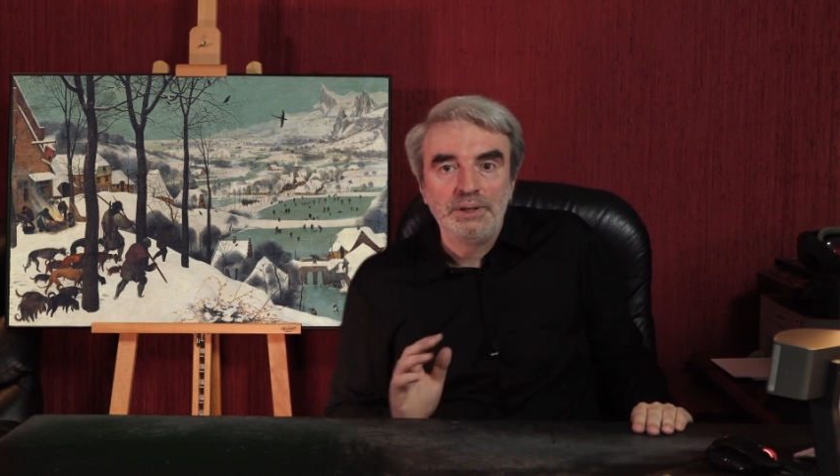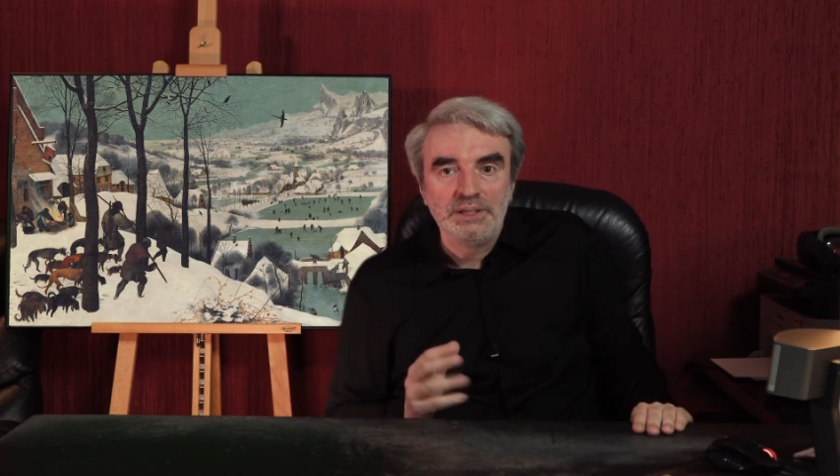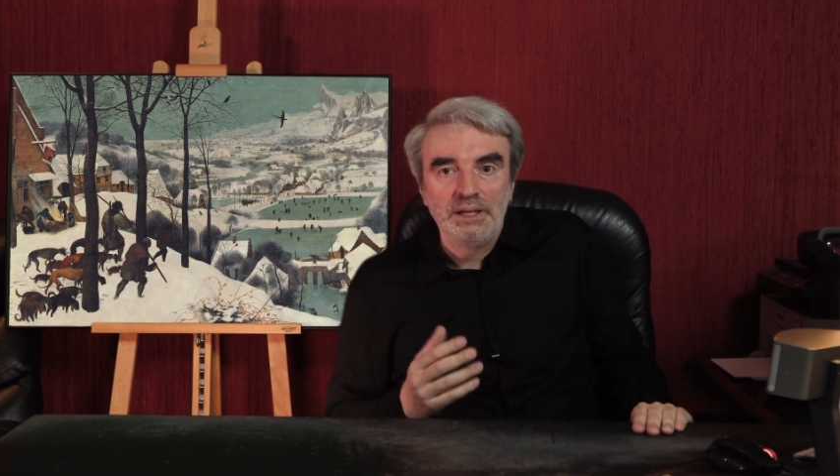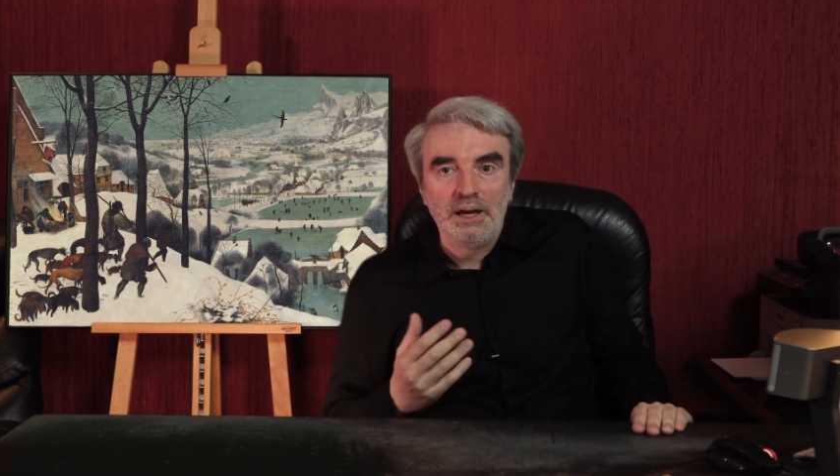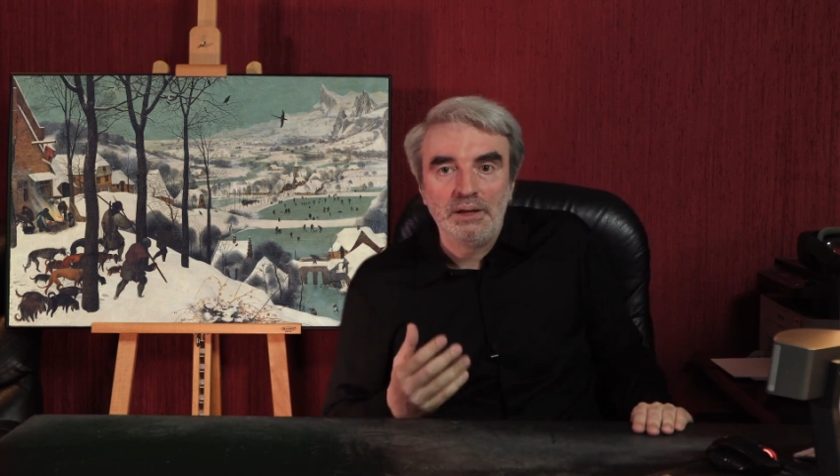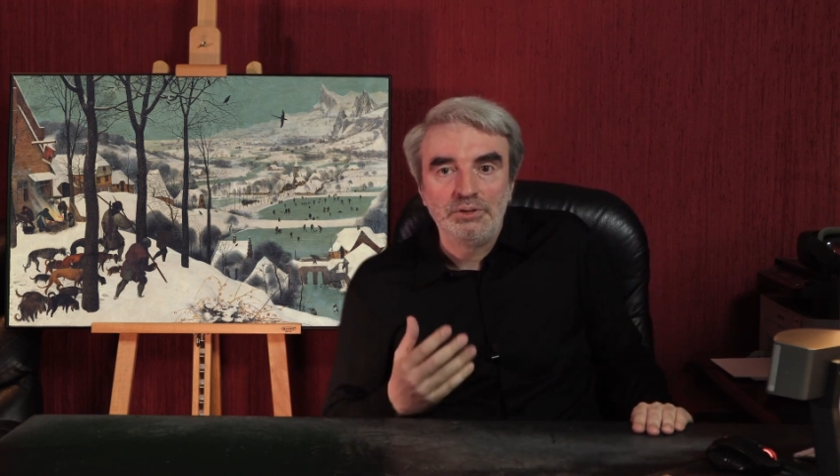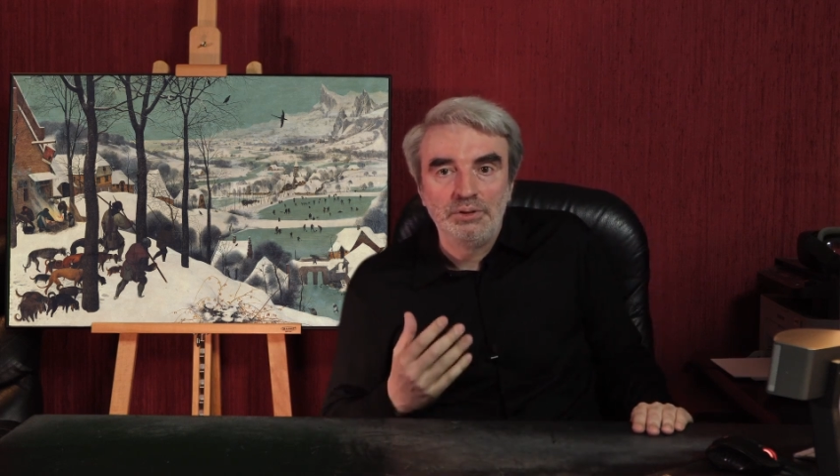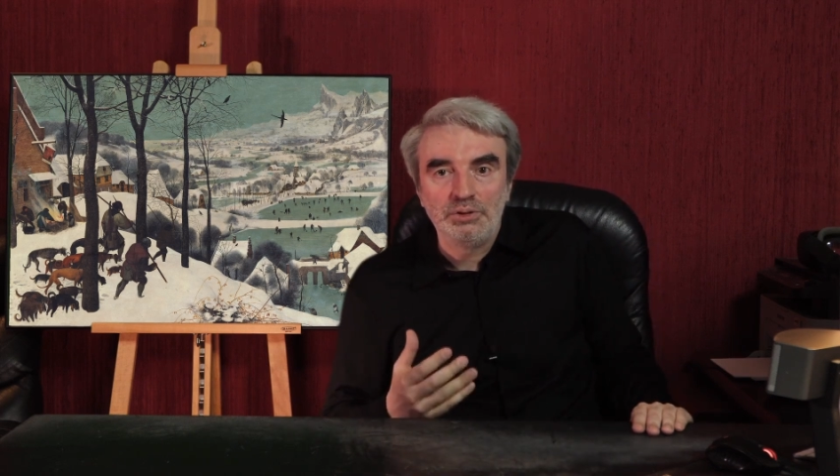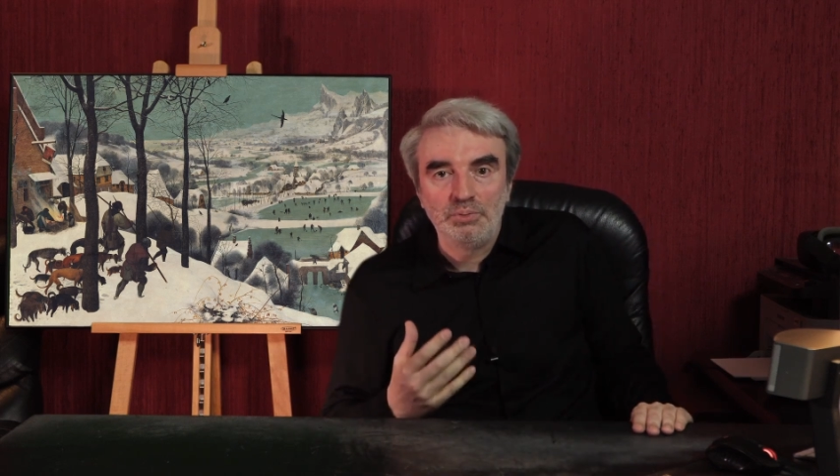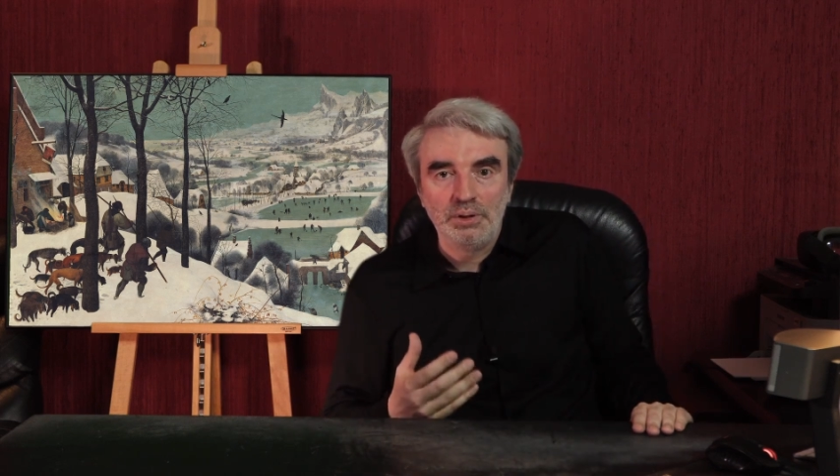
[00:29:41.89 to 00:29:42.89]
seek
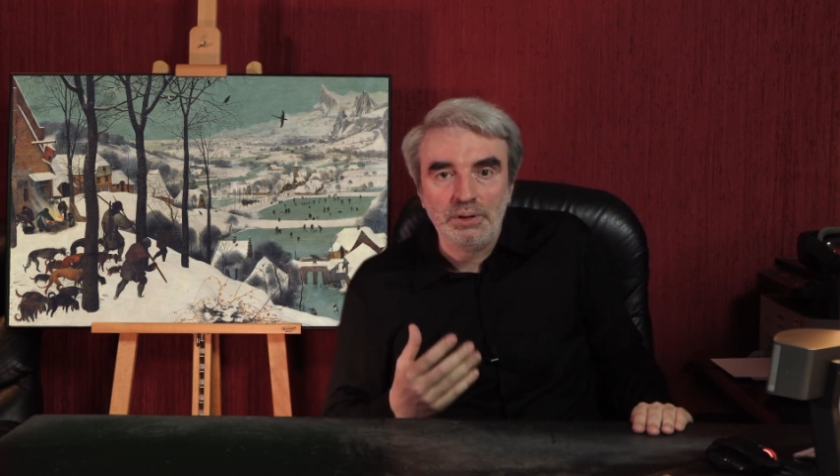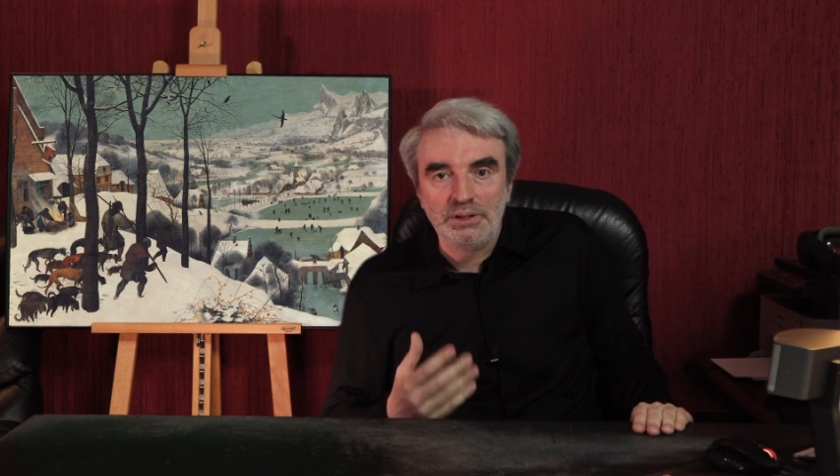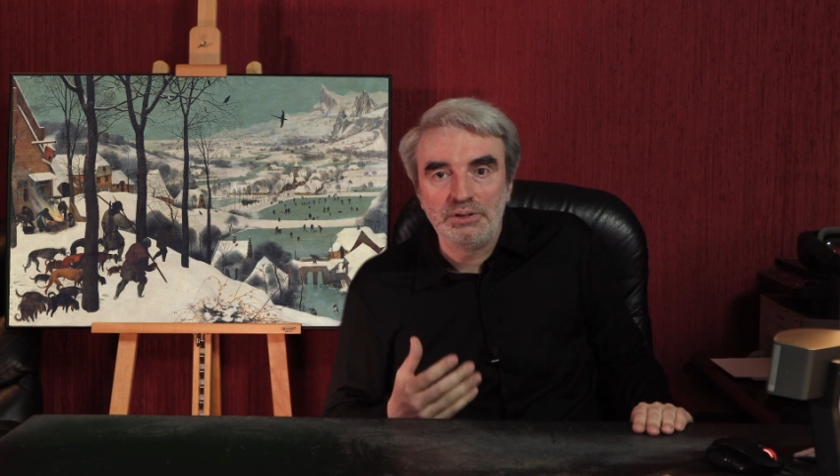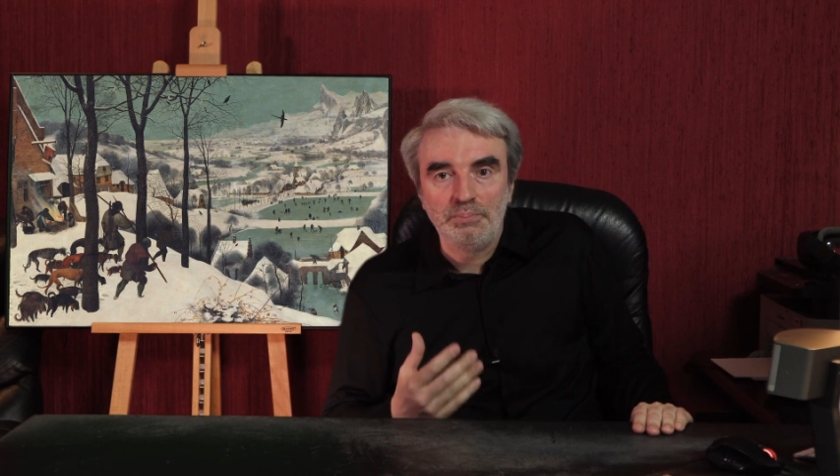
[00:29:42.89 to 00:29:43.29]
answers where it is